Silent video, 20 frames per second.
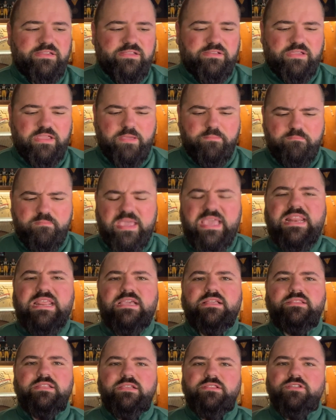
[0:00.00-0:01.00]

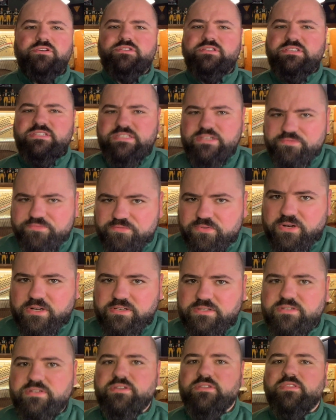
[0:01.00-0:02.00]
immediately looked
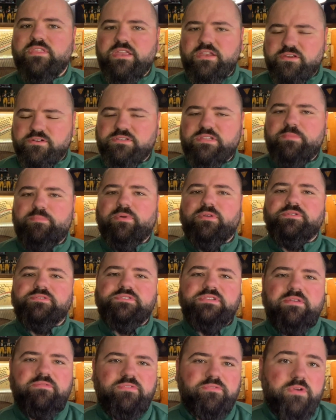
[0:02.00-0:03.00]
different than your typical
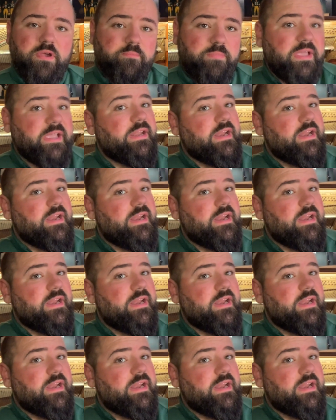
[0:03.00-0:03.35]
7th round pick,